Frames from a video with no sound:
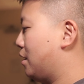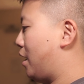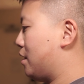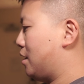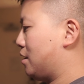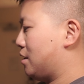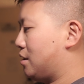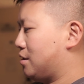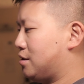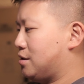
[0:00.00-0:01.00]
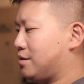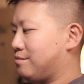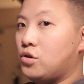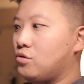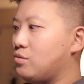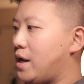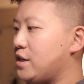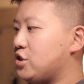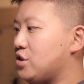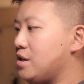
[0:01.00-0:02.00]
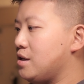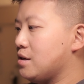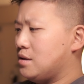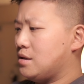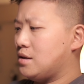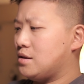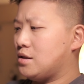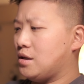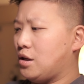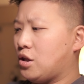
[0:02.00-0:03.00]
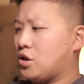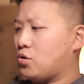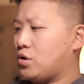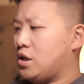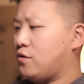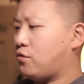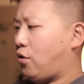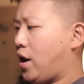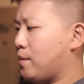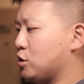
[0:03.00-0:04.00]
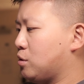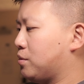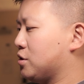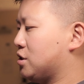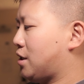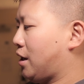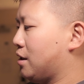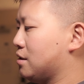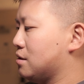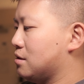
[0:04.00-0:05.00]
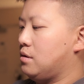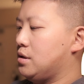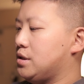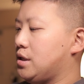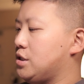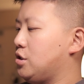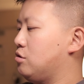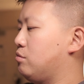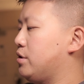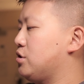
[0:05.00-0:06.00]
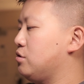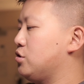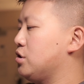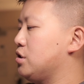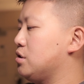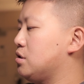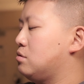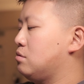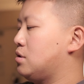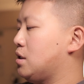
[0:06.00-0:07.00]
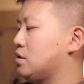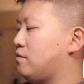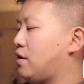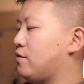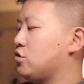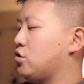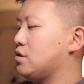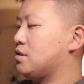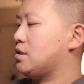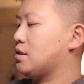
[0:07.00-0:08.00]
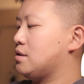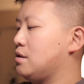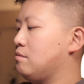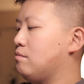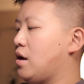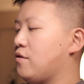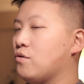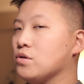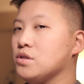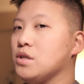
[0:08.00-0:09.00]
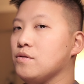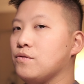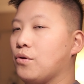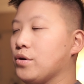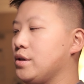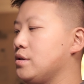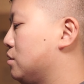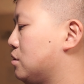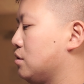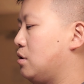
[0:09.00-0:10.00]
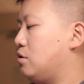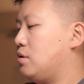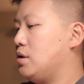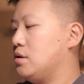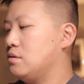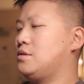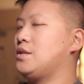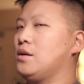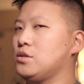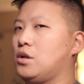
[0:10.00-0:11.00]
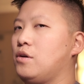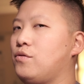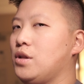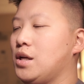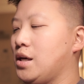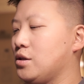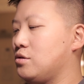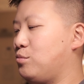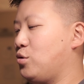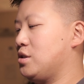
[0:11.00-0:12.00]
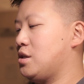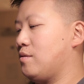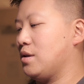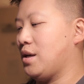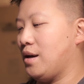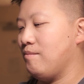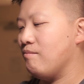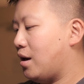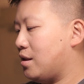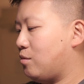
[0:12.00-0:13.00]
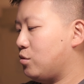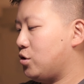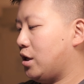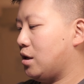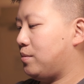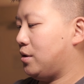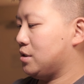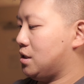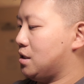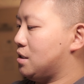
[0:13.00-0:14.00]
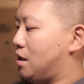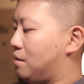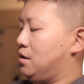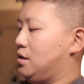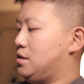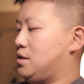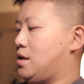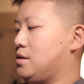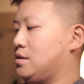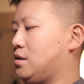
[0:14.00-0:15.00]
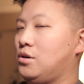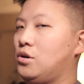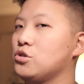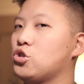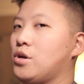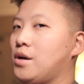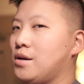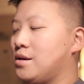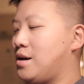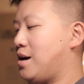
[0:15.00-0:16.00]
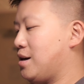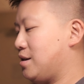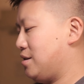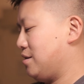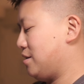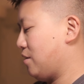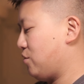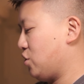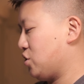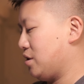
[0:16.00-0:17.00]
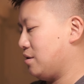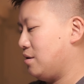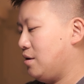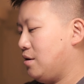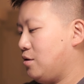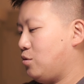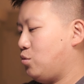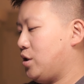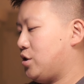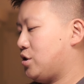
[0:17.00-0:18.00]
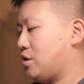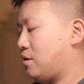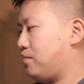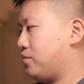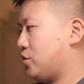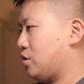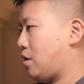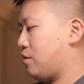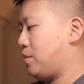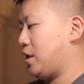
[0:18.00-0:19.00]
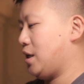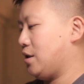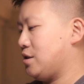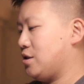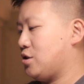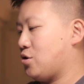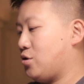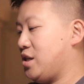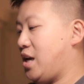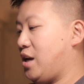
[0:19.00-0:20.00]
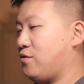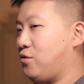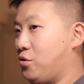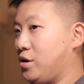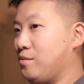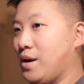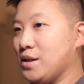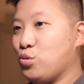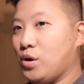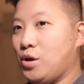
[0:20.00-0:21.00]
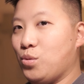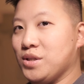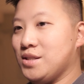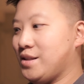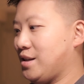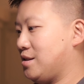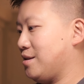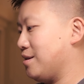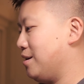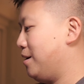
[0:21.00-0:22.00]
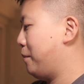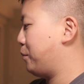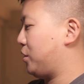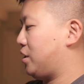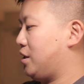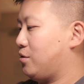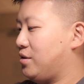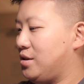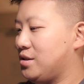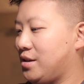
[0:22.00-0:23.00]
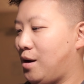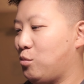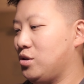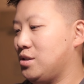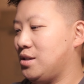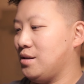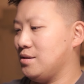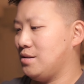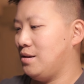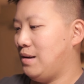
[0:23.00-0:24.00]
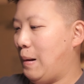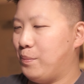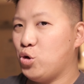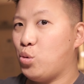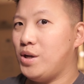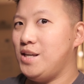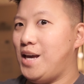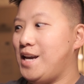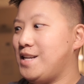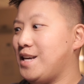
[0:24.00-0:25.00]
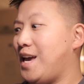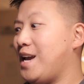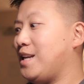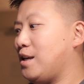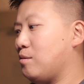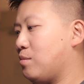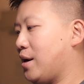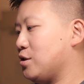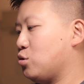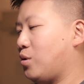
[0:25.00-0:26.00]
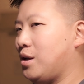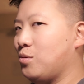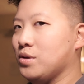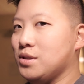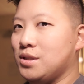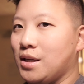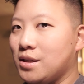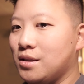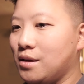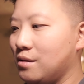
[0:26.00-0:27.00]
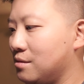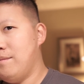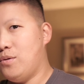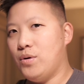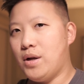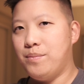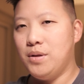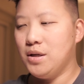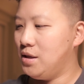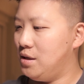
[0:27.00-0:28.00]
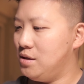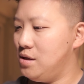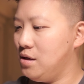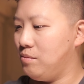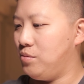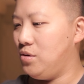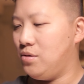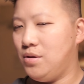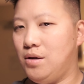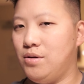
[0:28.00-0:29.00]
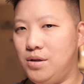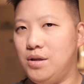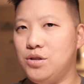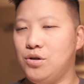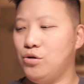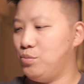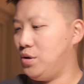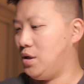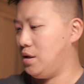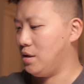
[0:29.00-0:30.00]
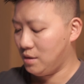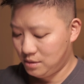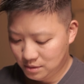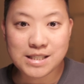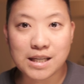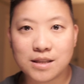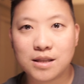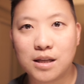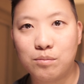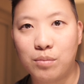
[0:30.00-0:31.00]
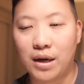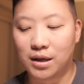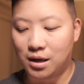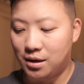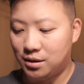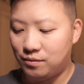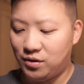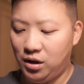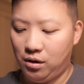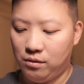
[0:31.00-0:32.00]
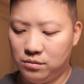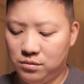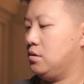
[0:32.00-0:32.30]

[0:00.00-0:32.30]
And then it has QHD at 30 frames per second. And it says here the resolution is 2560 by 1440. So sounds an awful lot like 2.7K. And then when you get up here to the top, it says ultra high definition, which to everybody else is 3840 by 2160. But here in this camera, it says 2880 by 2160. But when I plugged it into the computer there, it showed me a 16 by 9 video.